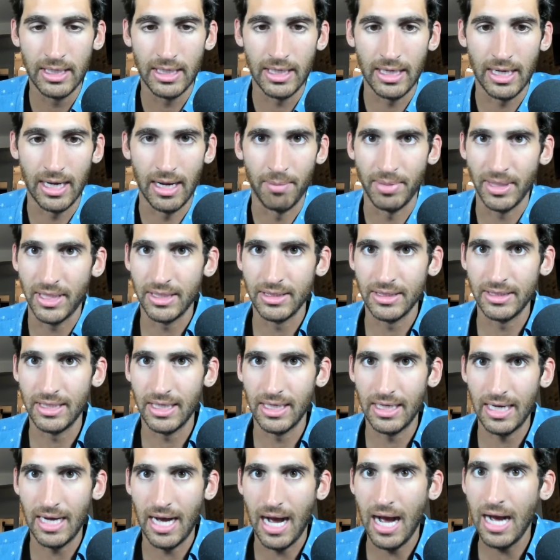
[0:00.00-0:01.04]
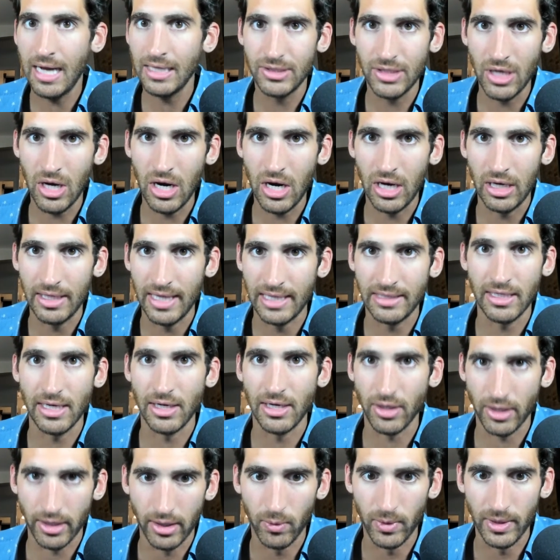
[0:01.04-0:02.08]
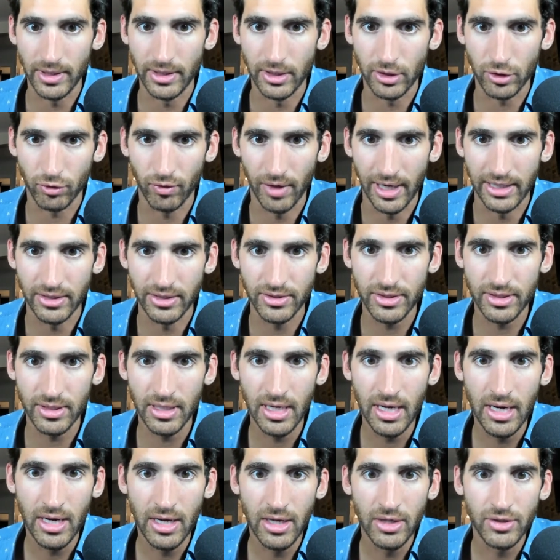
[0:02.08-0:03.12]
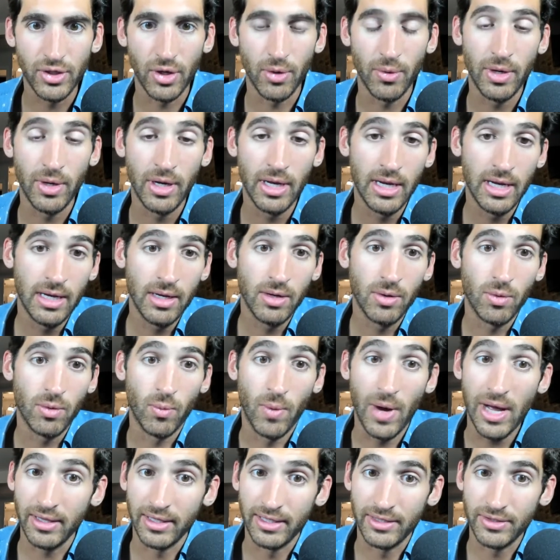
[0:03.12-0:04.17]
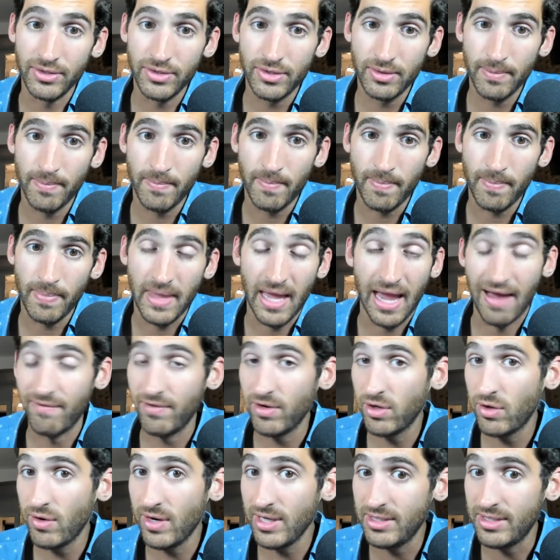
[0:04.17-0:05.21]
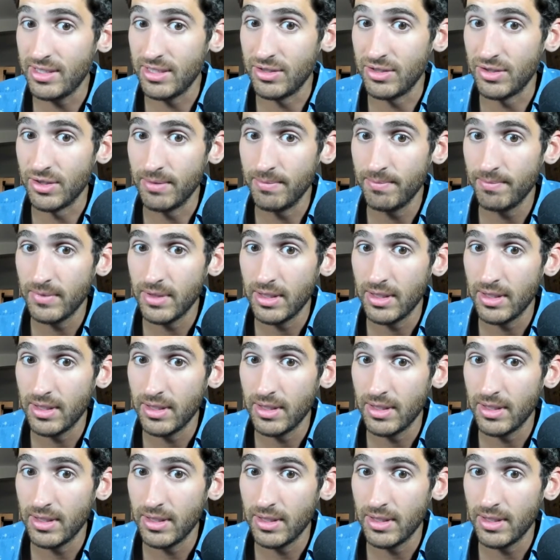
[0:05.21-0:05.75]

Because odds are that's how you're going to win this race. So Wellens, having a great season.